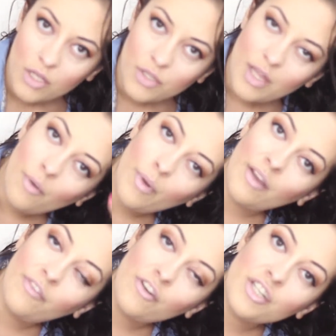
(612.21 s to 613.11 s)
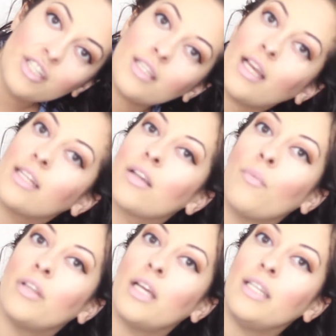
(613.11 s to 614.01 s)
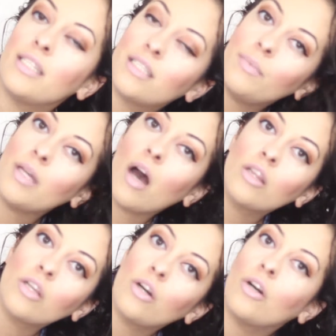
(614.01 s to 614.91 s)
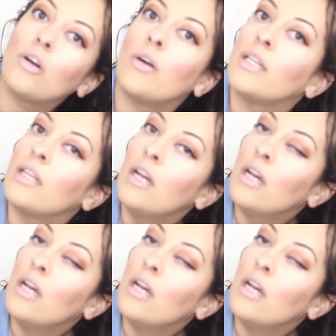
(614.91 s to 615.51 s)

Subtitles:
So that way, if you're just like someone that needs to be on the go and